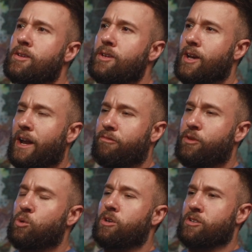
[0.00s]
You got to
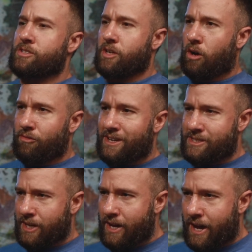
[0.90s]
view yourself
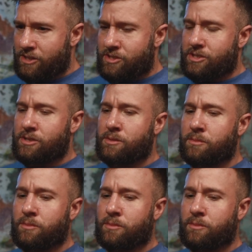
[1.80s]
as a catch.